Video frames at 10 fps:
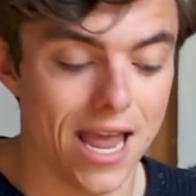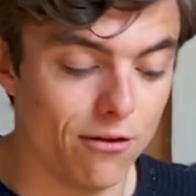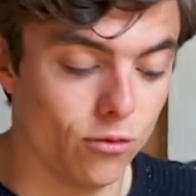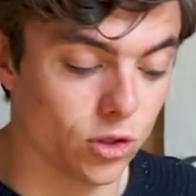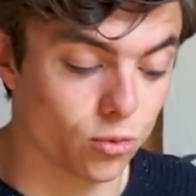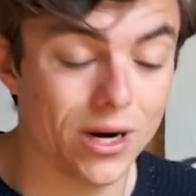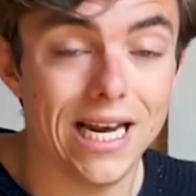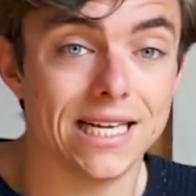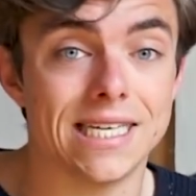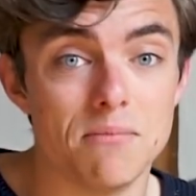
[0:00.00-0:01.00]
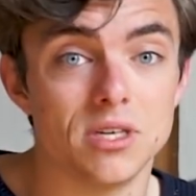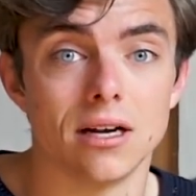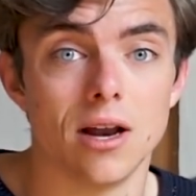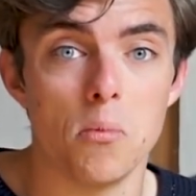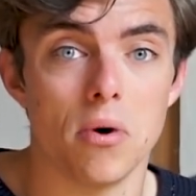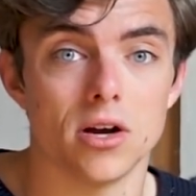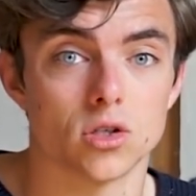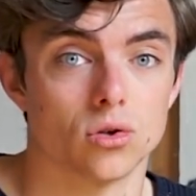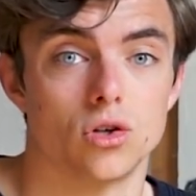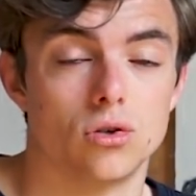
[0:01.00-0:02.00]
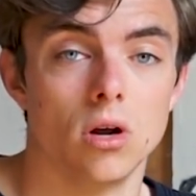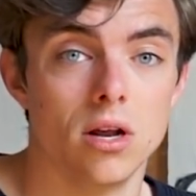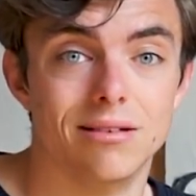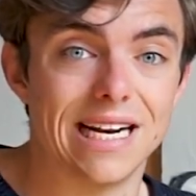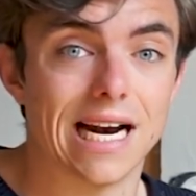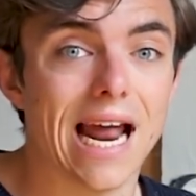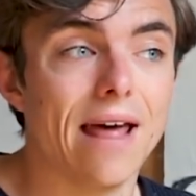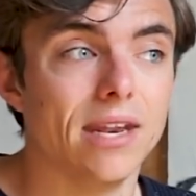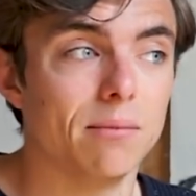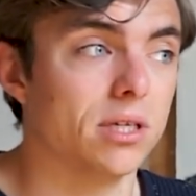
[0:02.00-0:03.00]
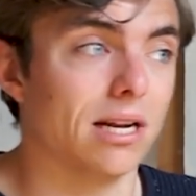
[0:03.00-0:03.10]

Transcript: If it was really attempting a low pass or just did a landing,